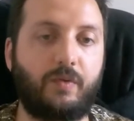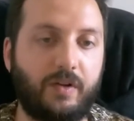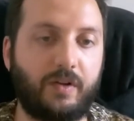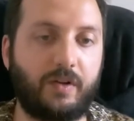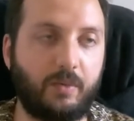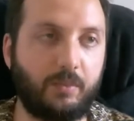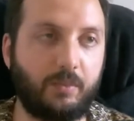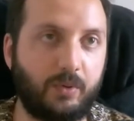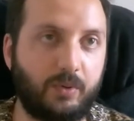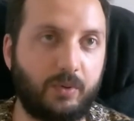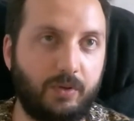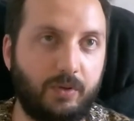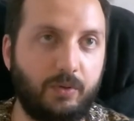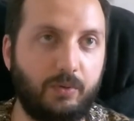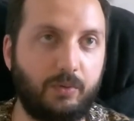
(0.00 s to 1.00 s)
for
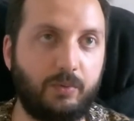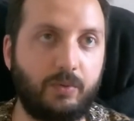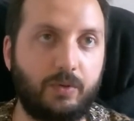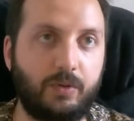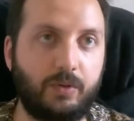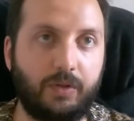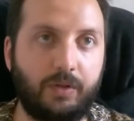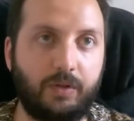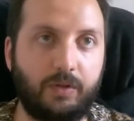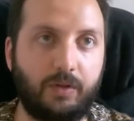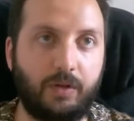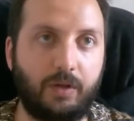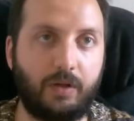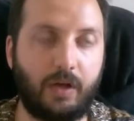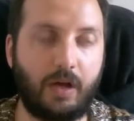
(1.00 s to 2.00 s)
example, you
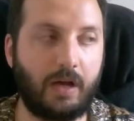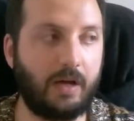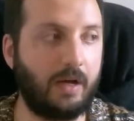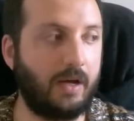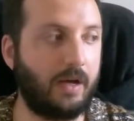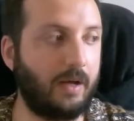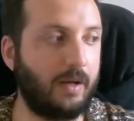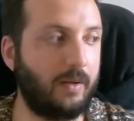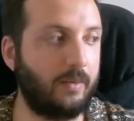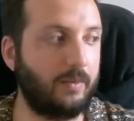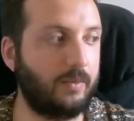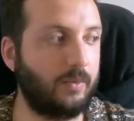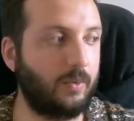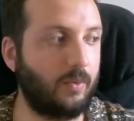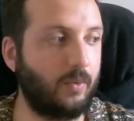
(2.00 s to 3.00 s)

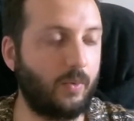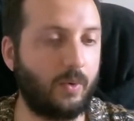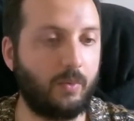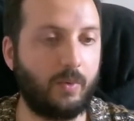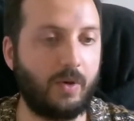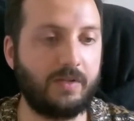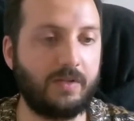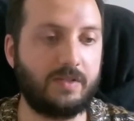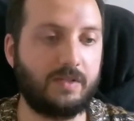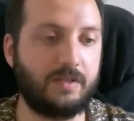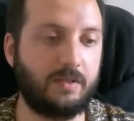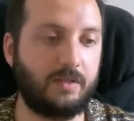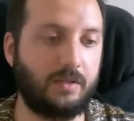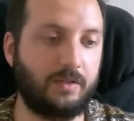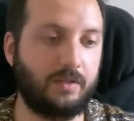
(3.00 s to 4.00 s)
uh,
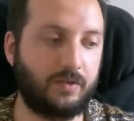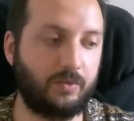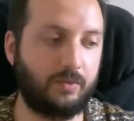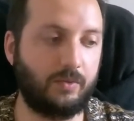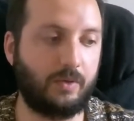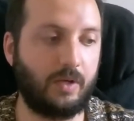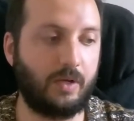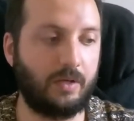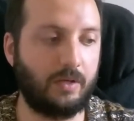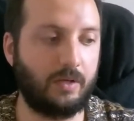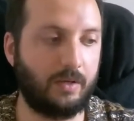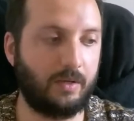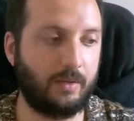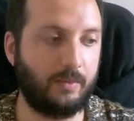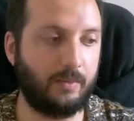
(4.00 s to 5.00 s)
once uh, so
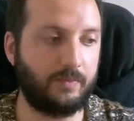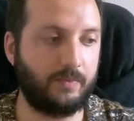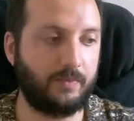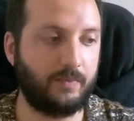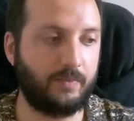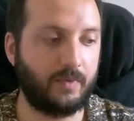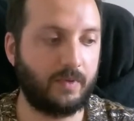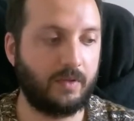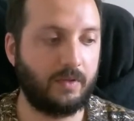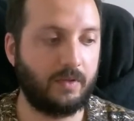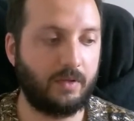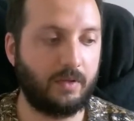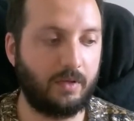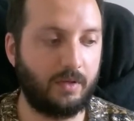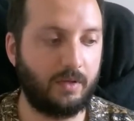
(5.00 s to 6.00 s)
uh,
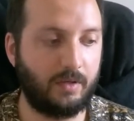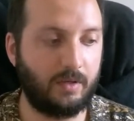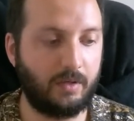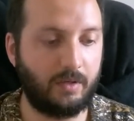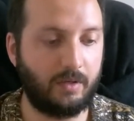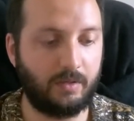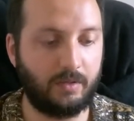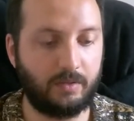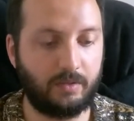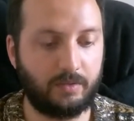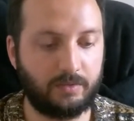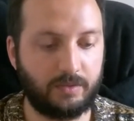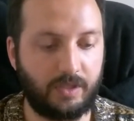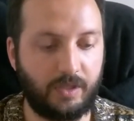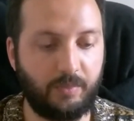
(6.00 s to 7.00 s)
uh,
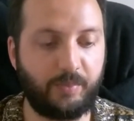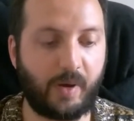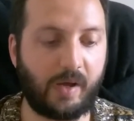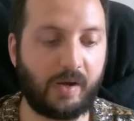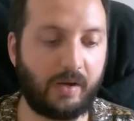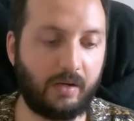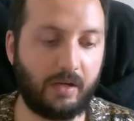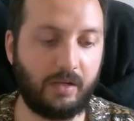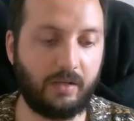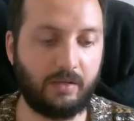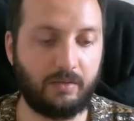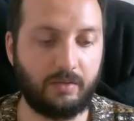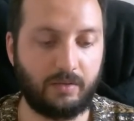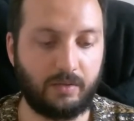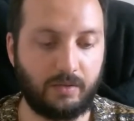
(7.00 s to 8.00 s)
in
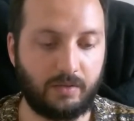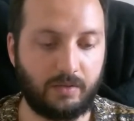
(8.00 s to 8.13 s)
parallel